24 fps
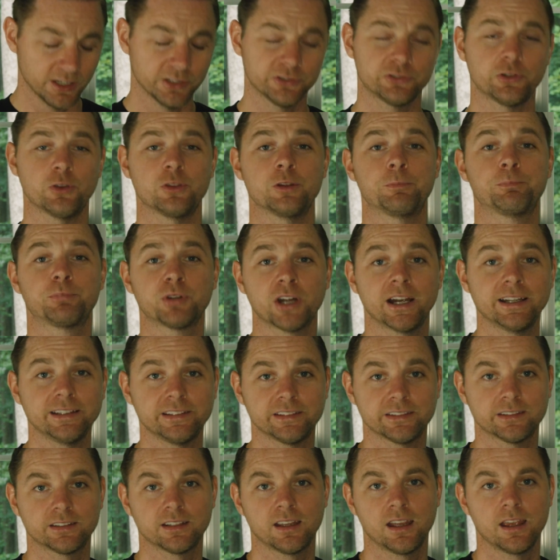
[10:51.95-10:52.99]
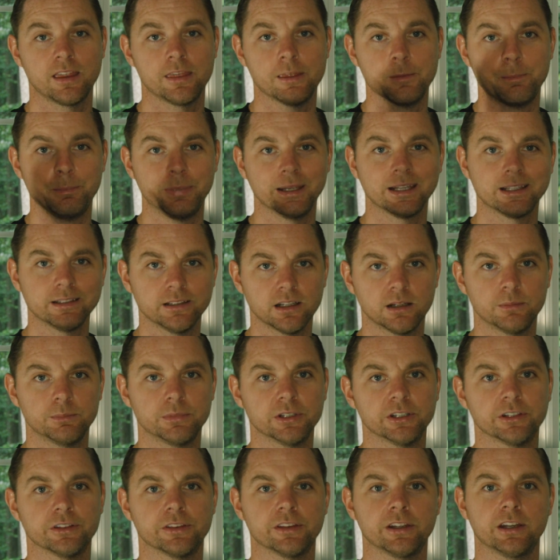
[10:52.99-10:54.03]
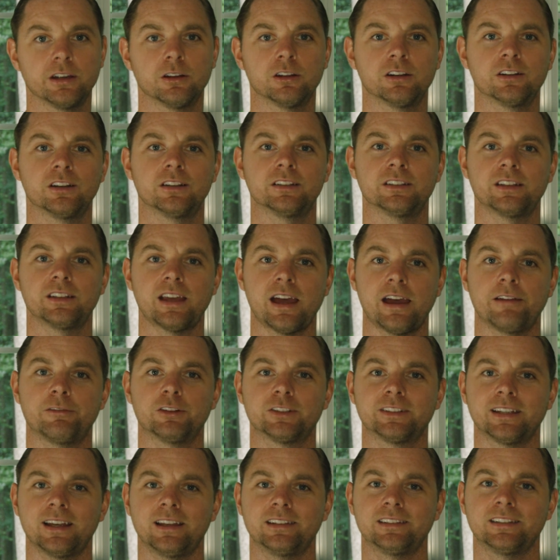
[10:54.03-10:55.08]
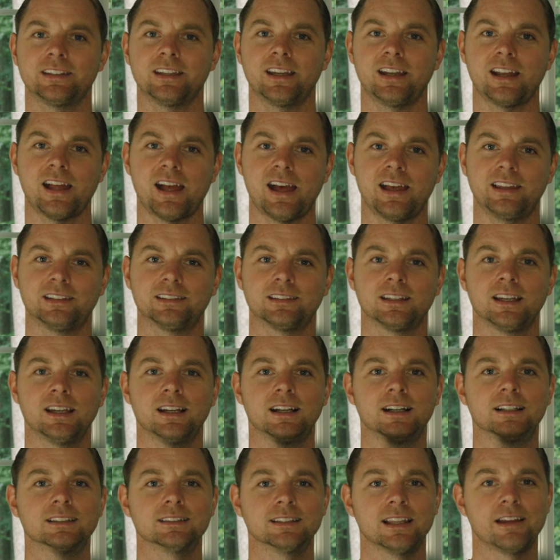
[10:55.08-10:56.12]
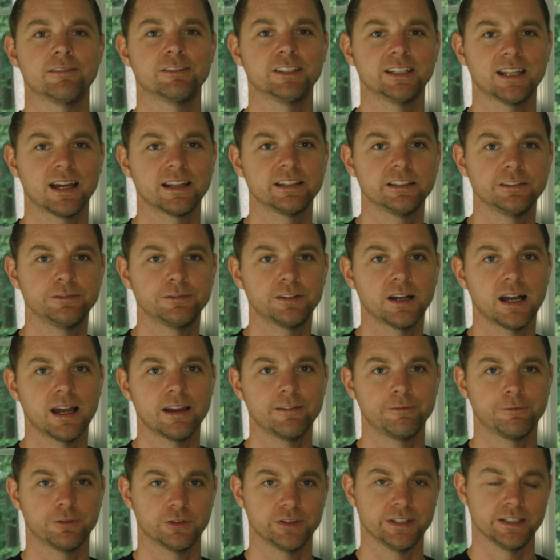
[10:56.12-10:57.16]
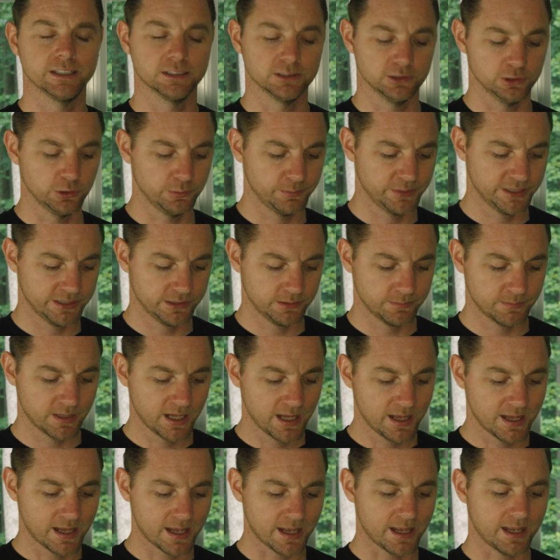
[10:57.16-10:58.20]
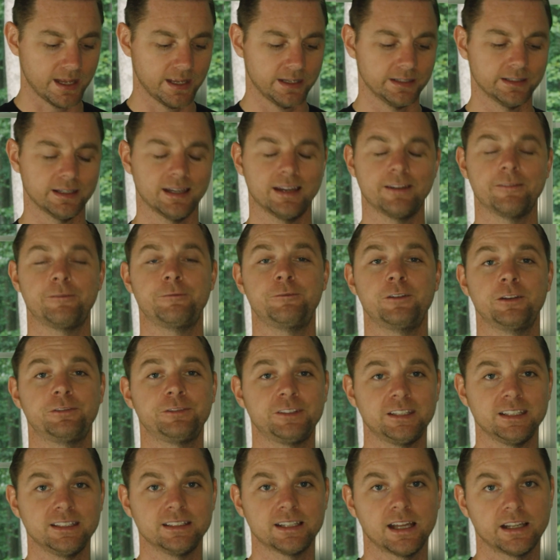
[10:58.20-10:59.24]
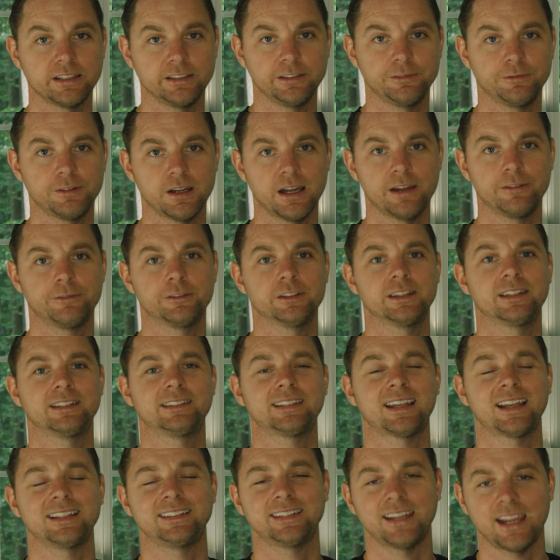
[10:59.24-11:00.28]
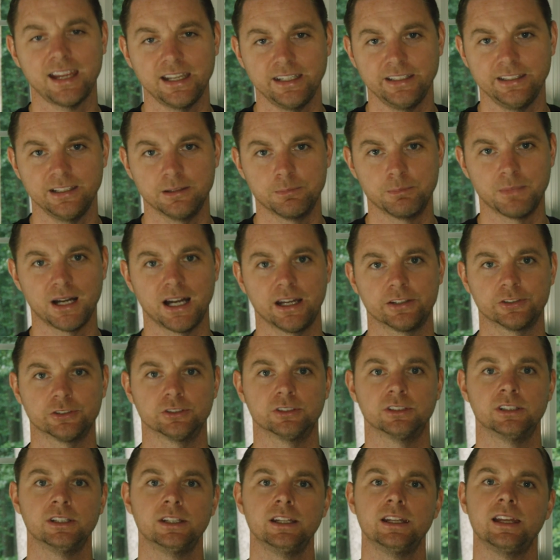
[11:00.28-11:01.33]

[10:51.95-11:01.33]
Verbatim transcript: So the price, the big number, they're advertising as $11.95 for the aluminum and $15.95 for the titanium model.